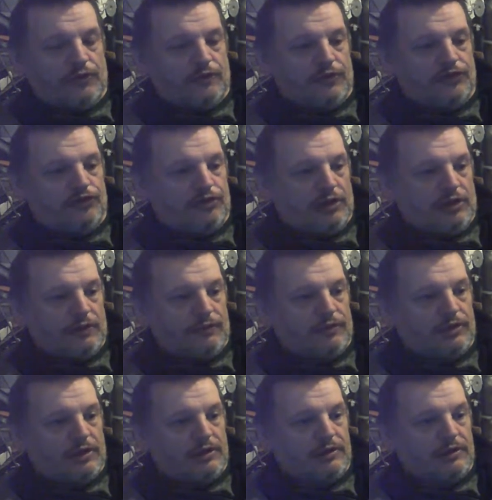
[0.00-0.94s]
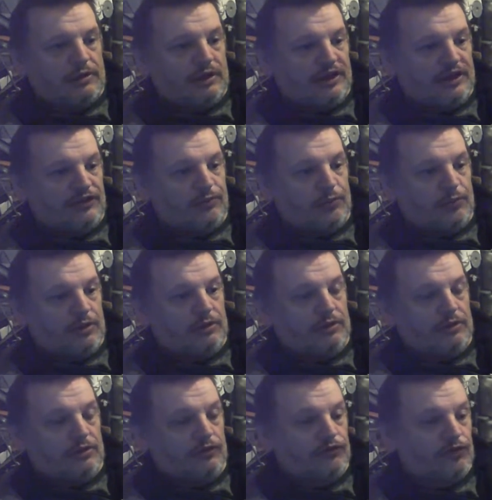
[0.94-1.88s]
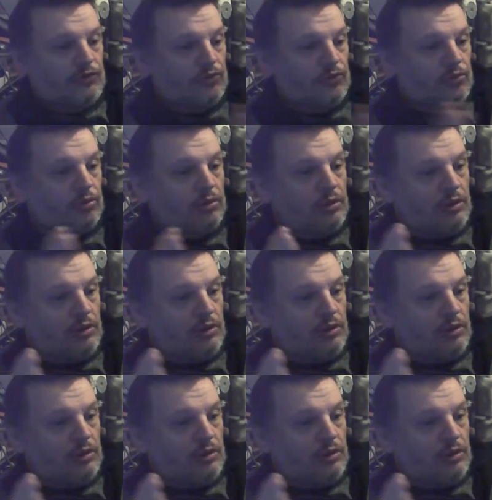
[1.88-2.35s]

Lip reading: Ridge the other day, and that's where the 2